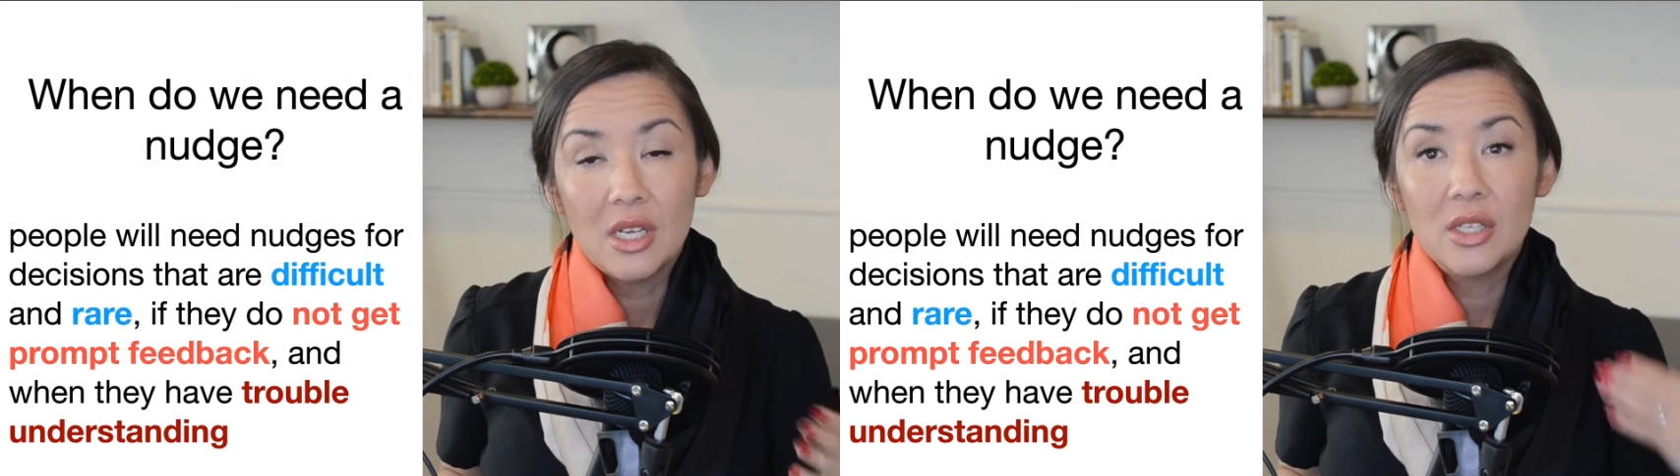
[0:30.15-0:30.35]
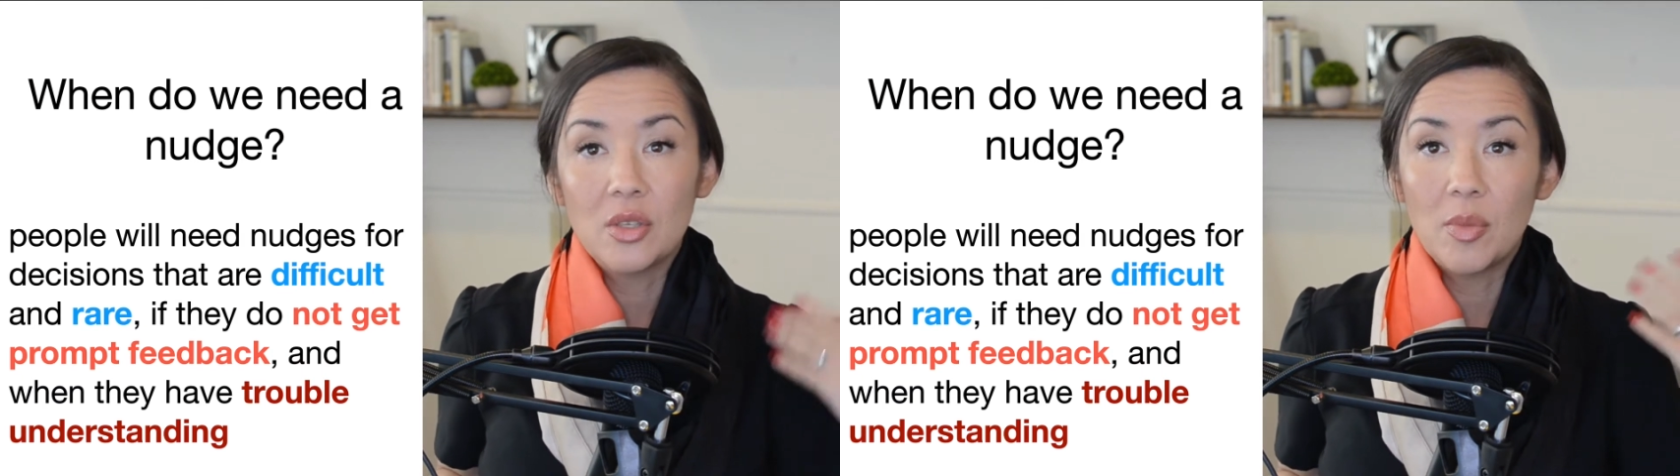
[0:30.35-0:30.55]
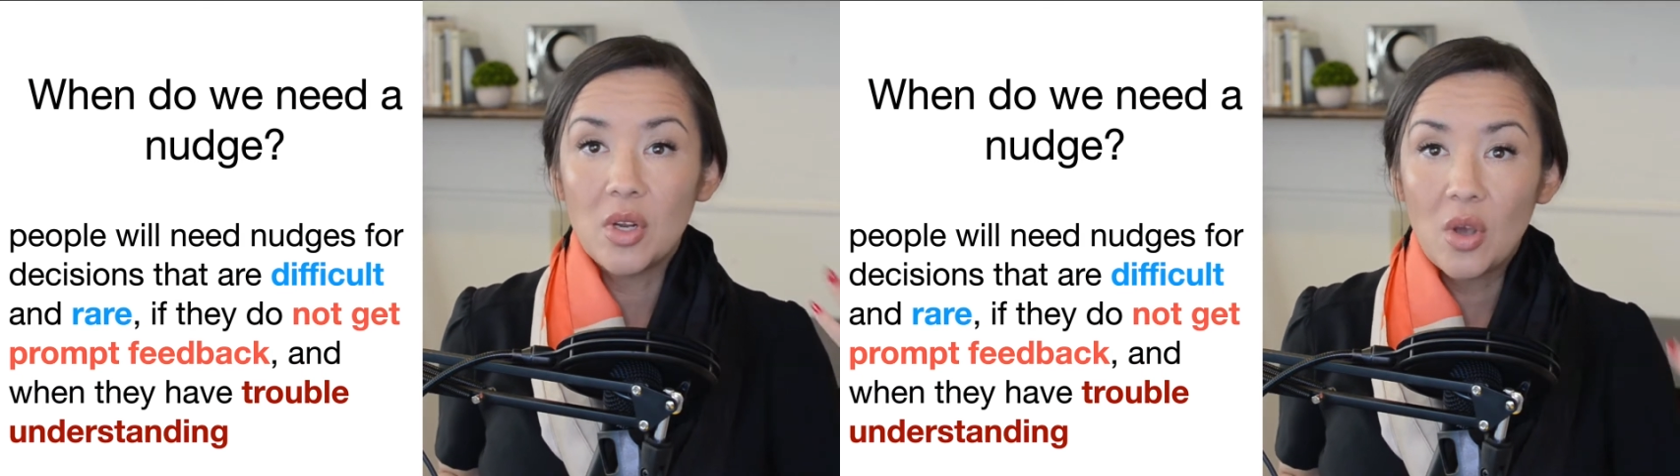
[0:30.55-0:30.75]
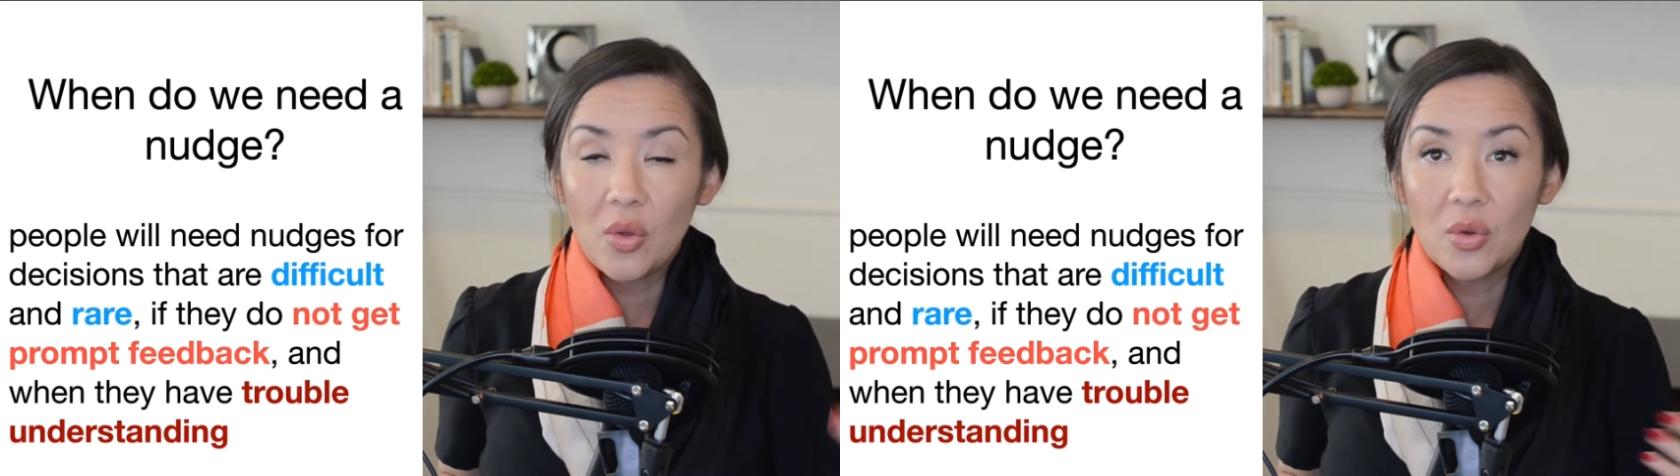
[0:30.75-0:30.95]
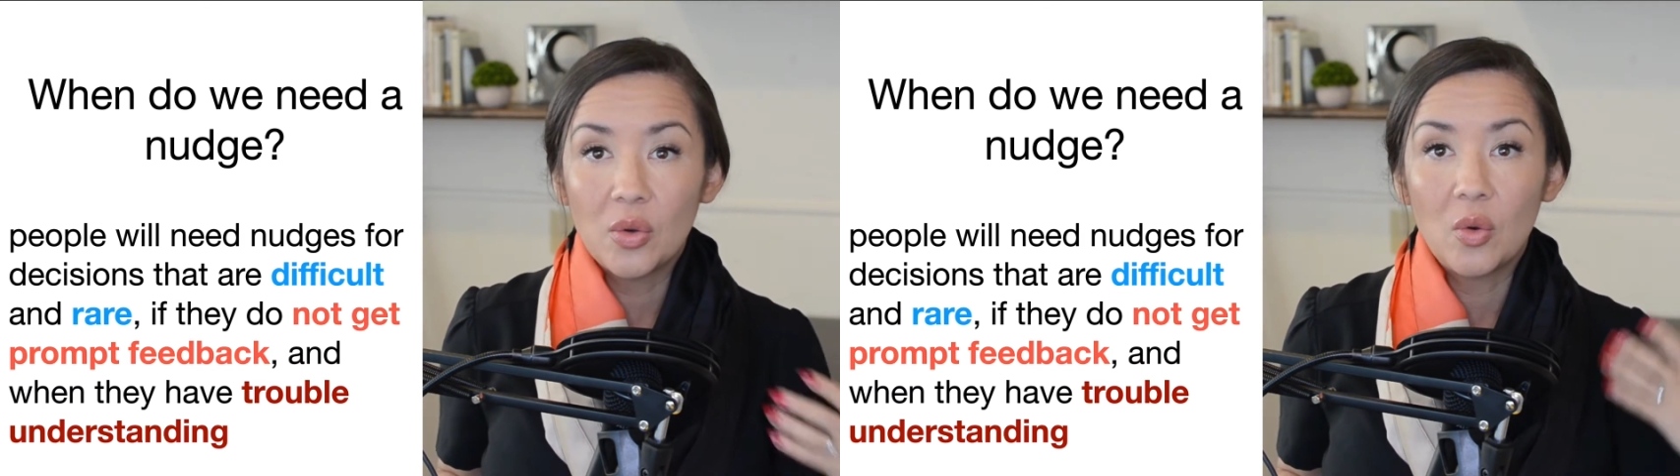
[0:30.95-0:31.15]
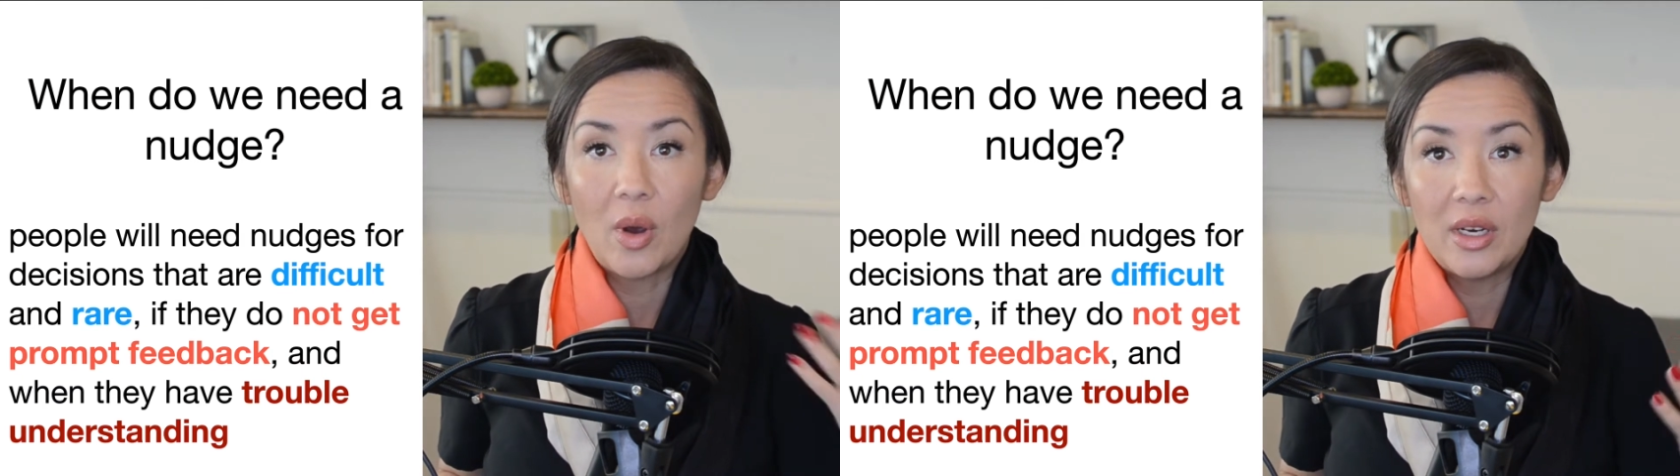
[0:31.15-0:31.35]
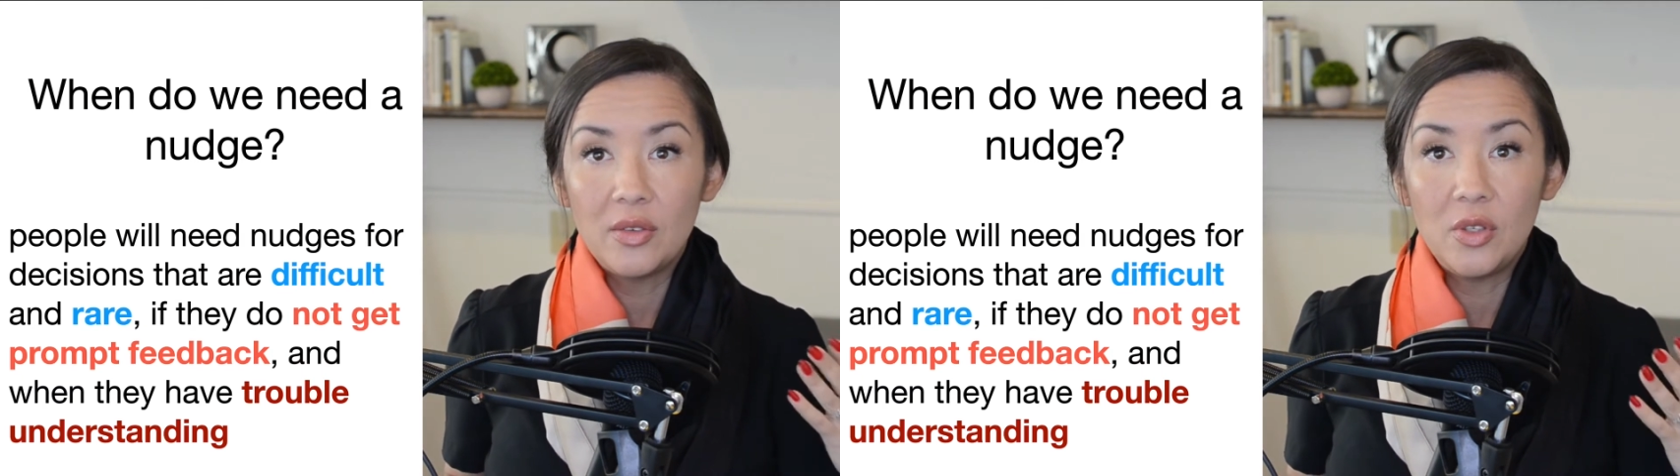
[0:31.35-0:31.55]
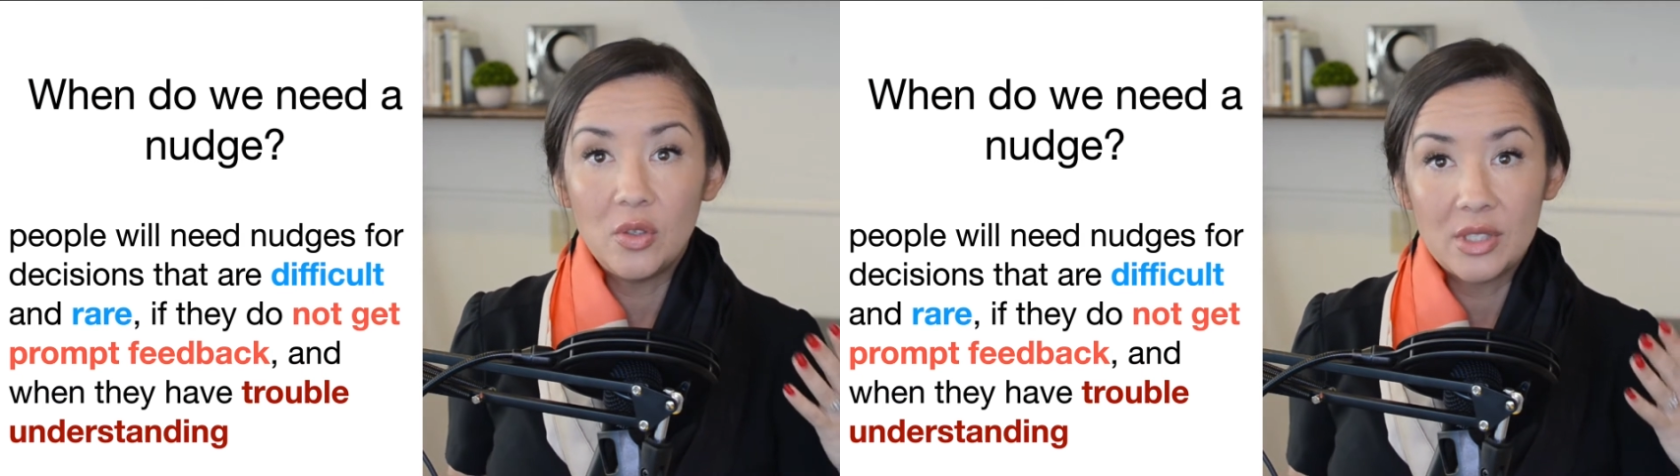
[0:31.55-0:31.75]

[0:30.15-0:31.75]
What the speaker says: So I'm going to go through quite a few